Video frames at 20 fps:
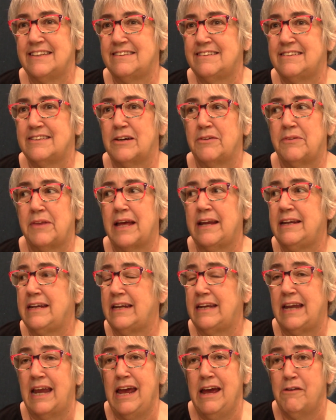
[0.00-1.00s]
so they
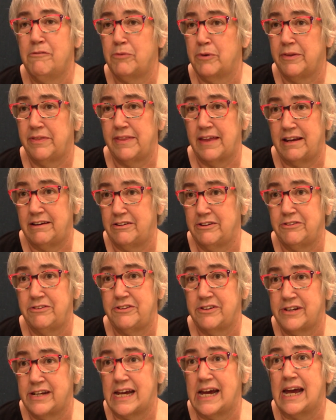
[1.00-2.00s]
didn't have what they do
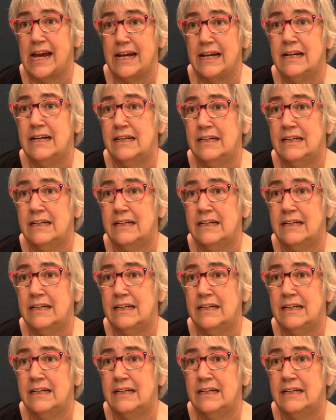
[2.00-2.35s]
today.